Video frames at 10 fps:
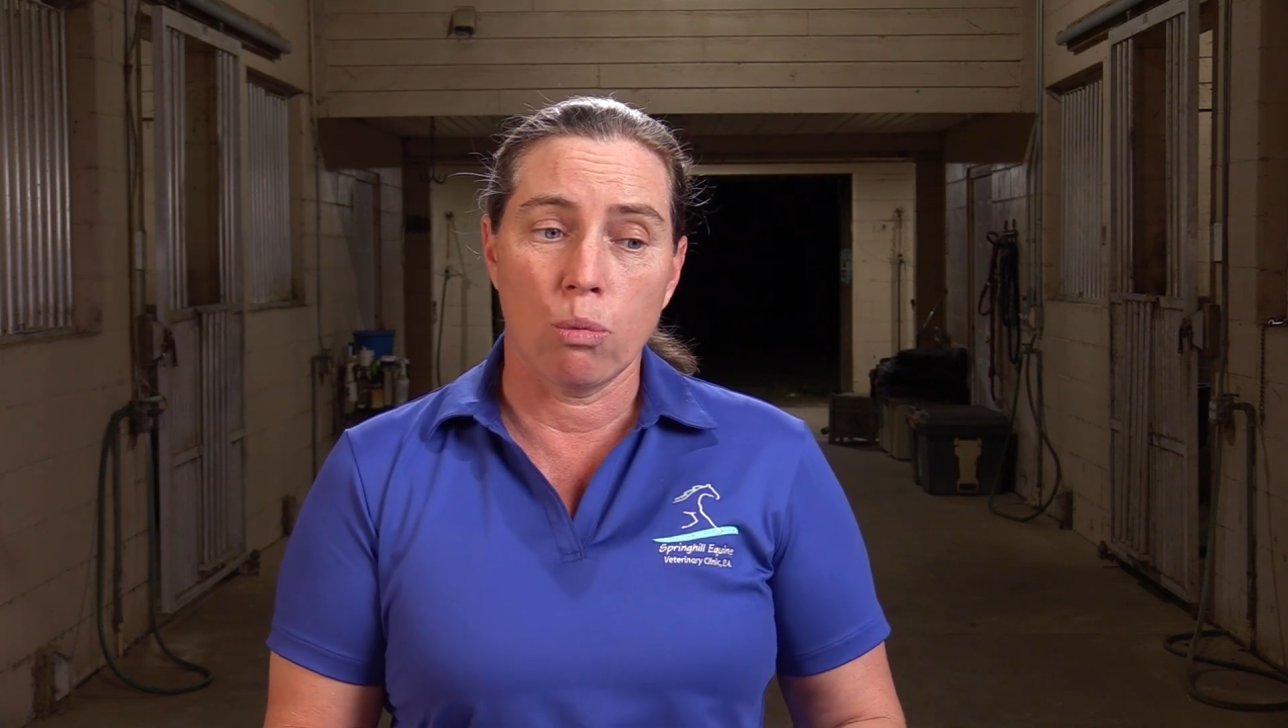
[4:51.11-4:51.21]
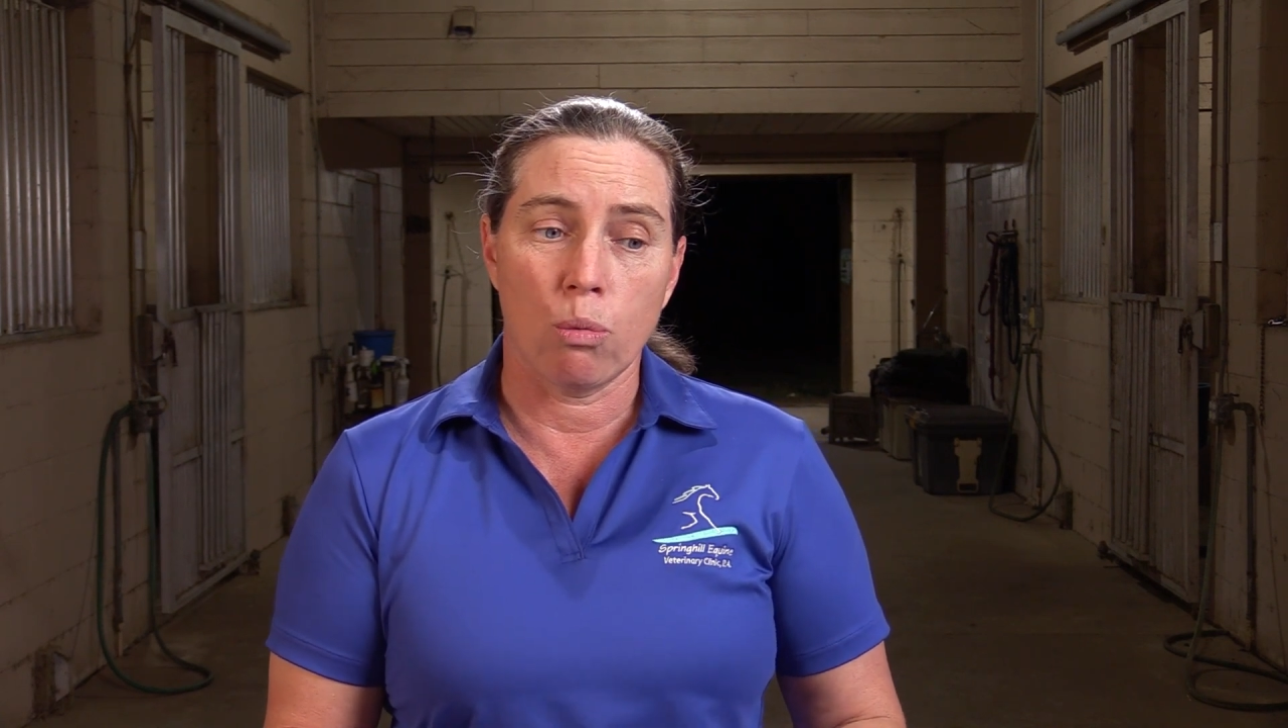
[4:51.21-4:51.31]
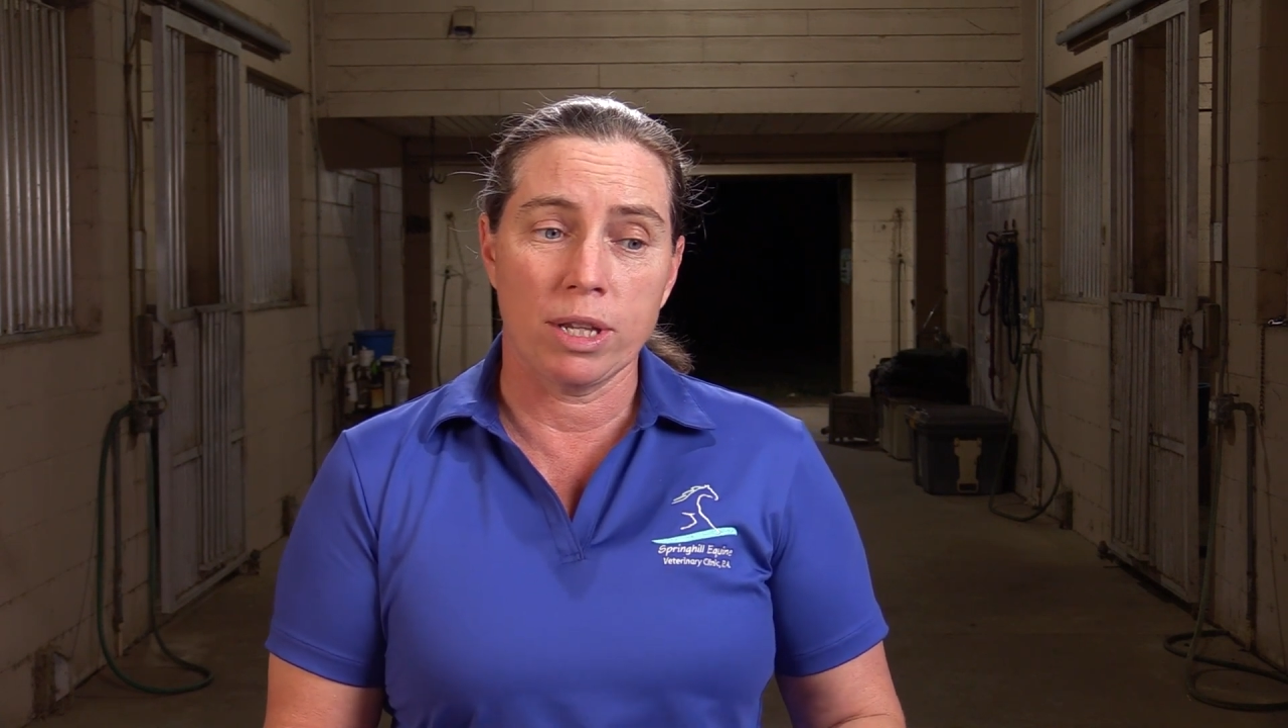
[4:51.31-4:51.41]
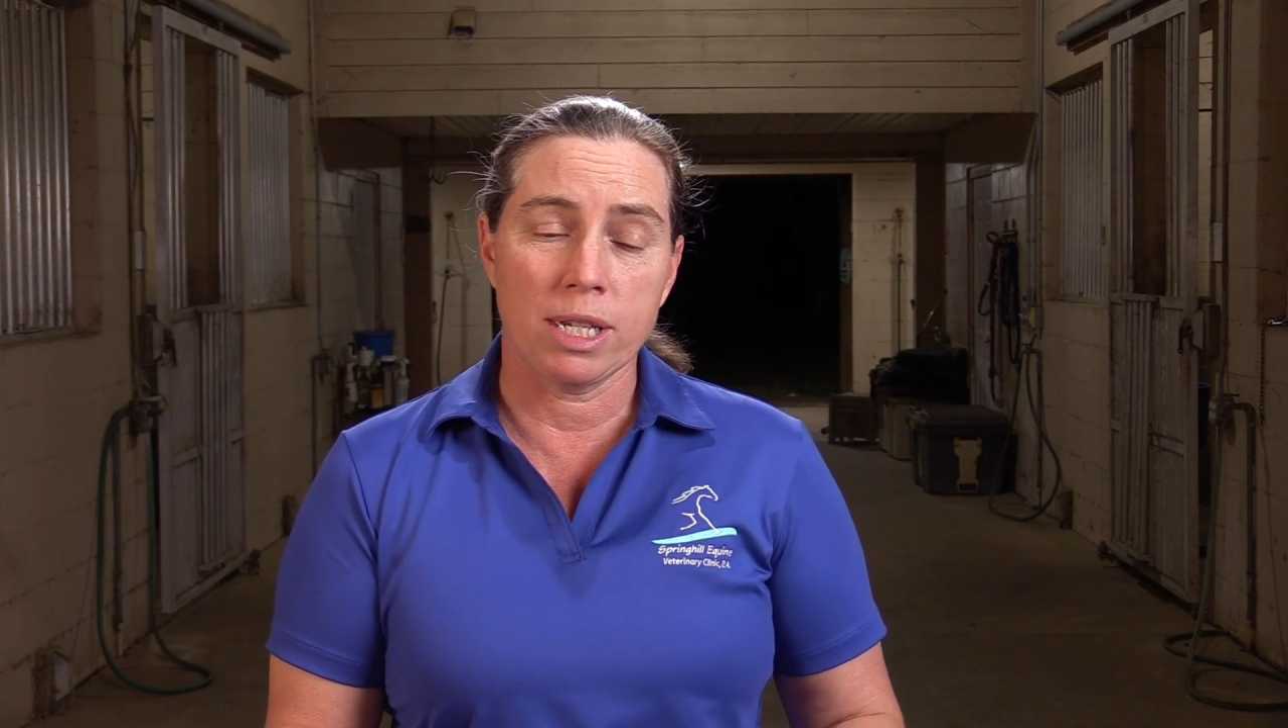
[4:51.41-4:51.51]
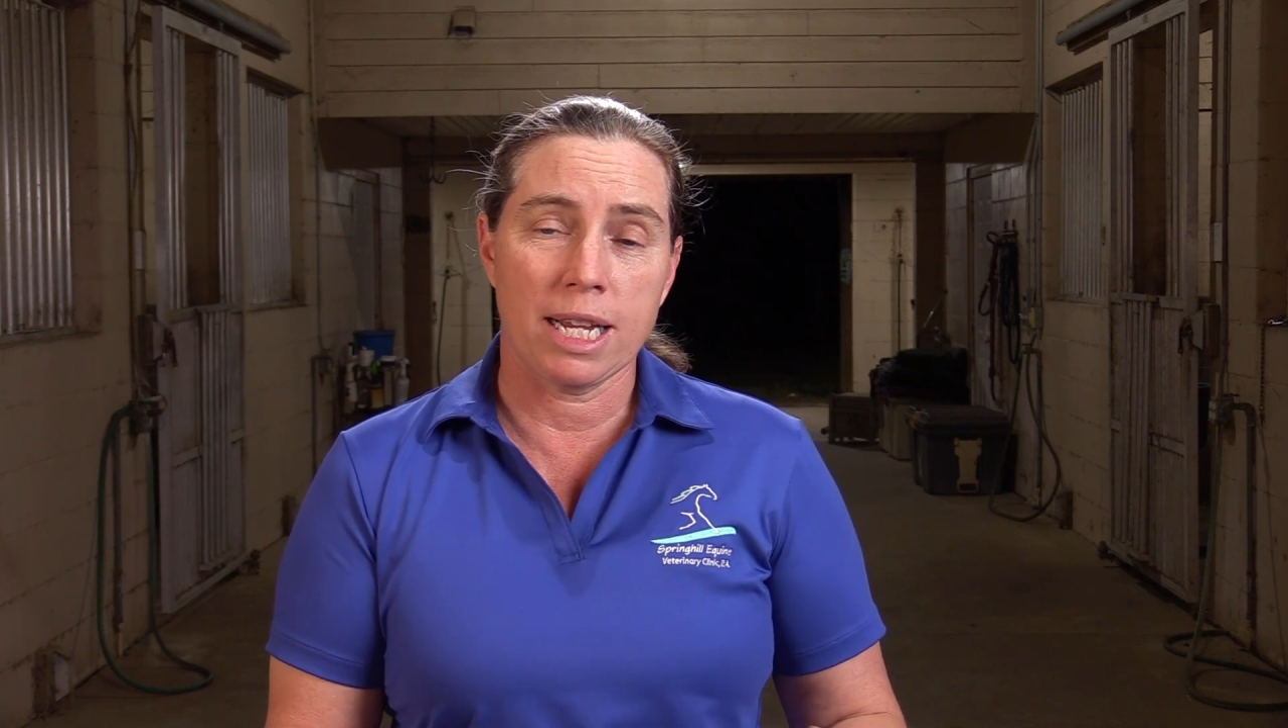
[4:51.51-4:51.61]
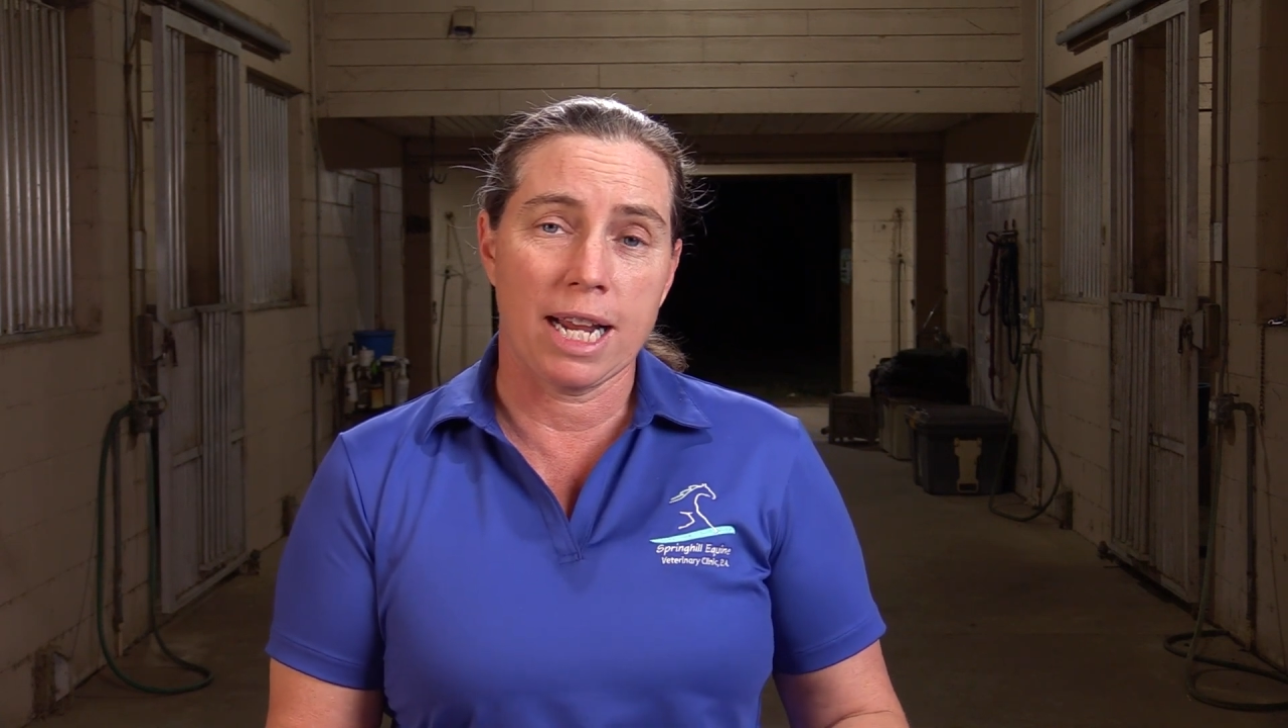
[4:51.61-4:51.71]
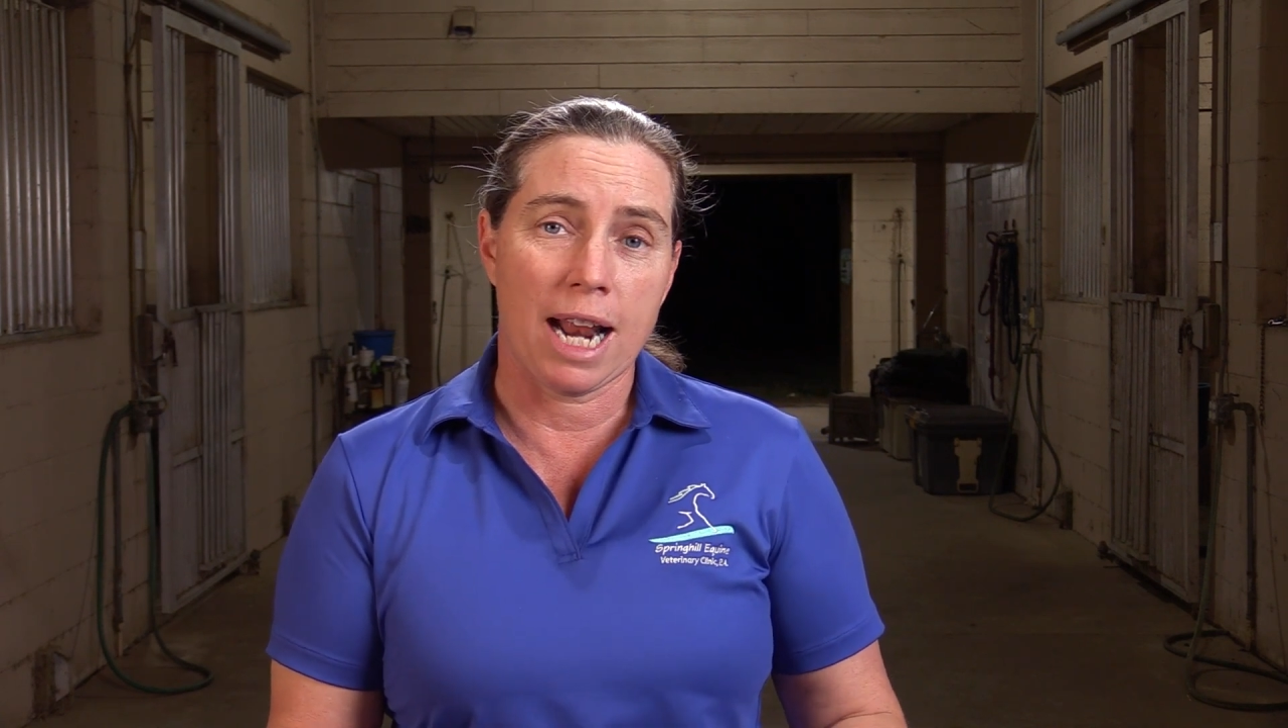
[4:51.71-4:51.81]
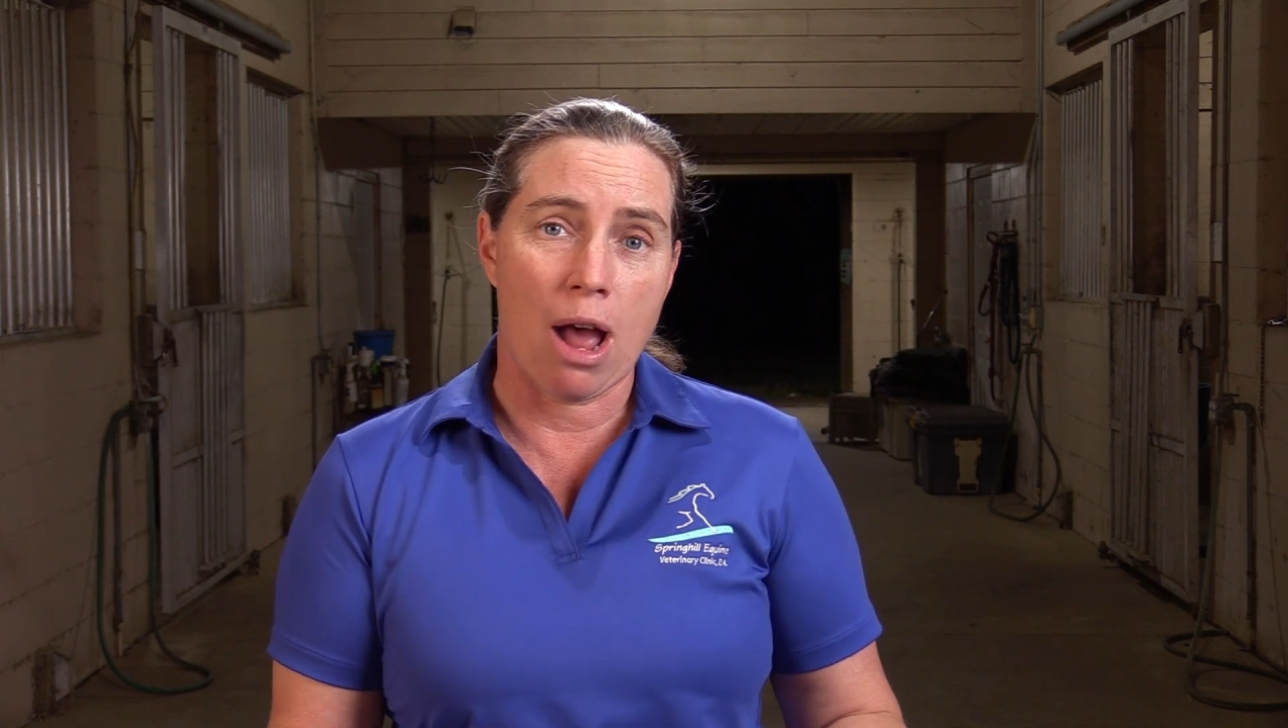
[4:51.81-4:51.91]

once they get